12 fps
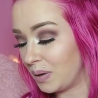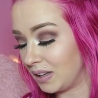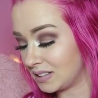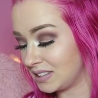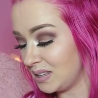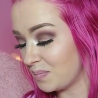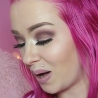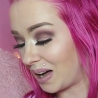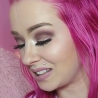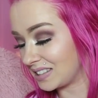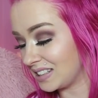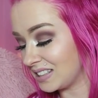Pixie
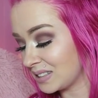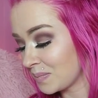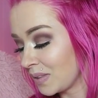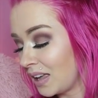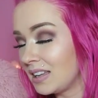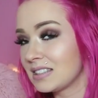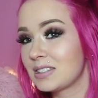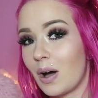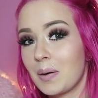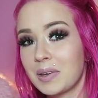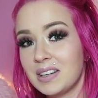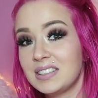boxes. So
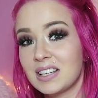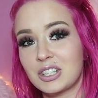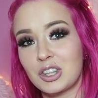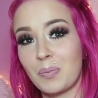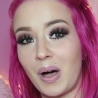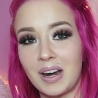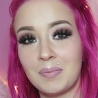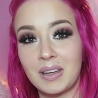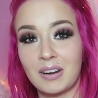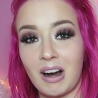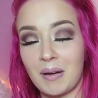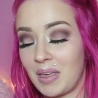I'm gonna dig to the bottom
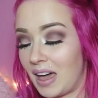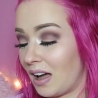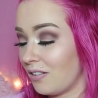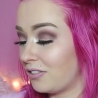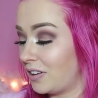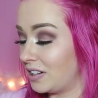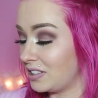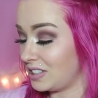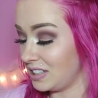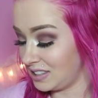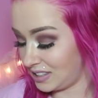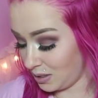and grab that out
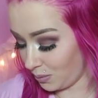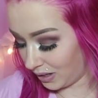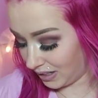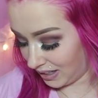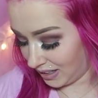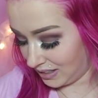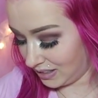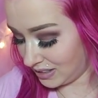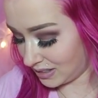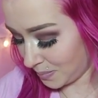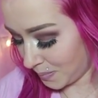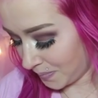first and see what it
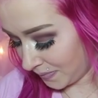is.